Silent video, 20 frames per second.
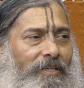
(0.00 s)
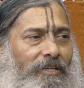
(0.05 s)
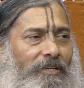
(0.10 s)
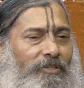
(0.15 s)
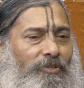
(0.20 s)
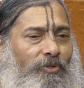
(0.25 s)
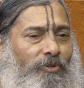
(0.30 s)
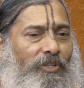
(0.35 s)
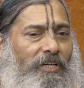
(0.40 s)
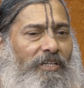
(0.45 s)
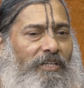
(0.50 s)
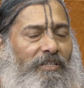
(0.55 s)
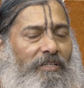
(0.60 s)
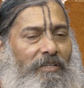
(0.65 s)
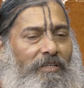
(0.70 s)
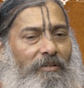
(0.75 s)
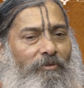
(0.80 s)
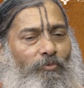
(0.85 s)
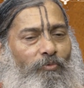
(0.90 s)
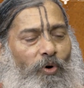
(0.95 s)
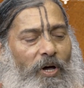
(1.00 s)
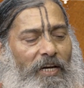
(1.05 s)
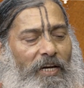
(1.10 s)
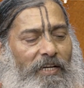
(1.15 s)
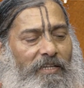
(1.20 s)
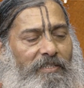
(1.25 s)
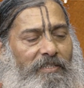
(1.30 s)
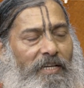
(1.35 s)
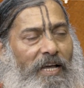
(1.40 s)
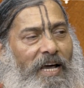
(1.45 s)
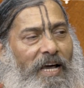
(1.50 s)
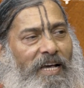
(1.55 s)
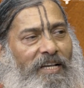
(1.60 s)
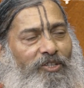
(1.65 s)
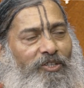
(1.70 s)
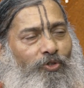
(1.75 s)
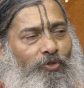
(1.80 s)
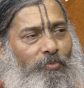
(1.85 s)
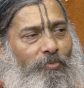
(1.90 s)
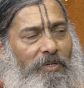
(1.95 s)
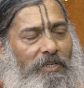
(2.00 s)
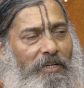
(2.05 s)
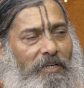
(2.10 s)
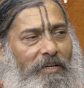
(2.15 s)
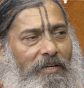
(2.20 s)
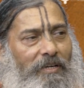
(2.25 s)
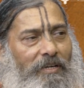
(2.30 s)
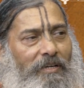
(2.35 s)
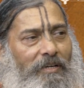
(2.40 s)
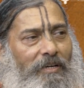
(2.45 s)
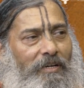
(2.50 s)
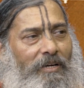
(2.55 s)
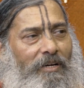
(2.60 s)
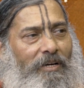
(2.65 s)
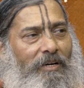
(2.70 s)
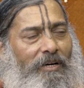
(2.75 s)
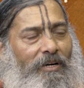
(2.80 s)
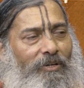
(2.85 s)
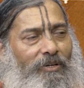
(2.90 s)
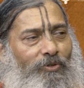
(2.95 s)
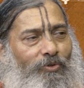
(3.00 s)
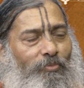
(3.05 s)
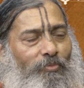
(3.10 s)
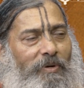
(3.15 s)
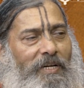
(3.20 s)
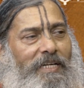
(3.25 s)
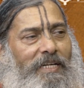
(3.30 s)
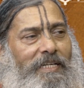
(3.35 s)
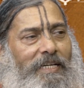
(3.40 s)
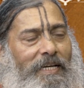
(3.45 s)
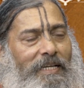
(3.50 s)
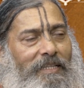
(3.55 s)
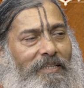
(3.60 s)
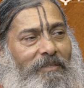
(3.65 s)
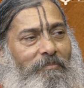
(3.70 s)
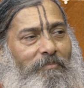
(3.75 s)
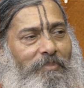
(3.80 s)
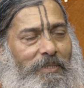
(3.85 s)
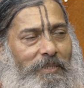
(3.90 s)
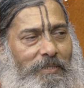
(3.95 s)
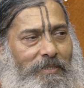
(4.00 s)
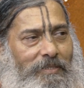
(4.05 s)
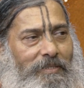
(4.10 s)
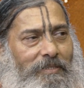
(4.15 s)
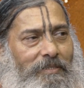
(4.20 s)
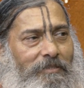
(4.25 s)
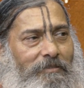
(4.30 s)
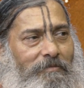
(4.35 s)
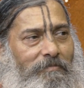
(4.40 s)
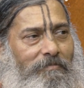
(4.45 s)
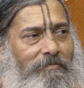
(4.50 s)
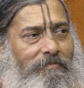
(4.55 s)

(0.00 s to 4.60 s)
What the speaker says: So then violence has to be done to maintain the peace.